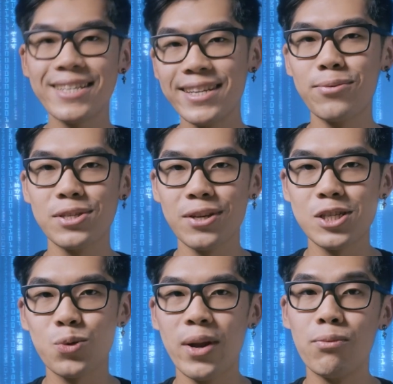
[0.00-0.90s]
clean
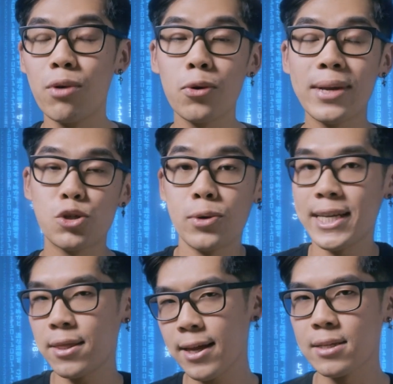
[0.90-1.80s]
results when rotoing
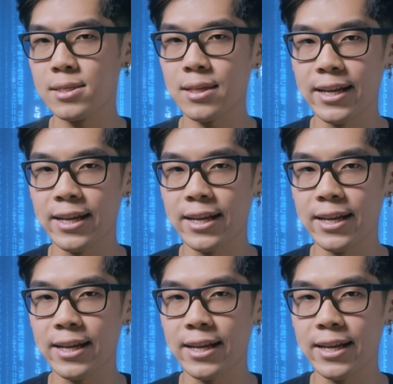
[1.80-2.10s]
tricky things